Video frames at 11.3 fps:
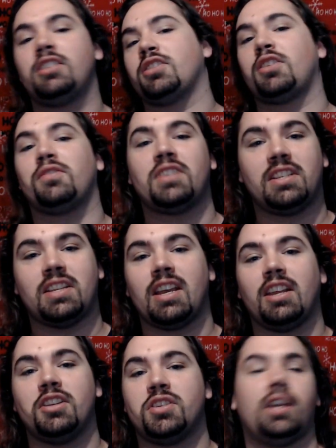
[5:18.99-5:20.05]
deserves a
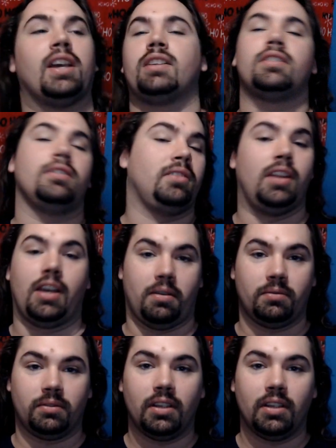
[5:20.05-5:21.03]
second chance. No.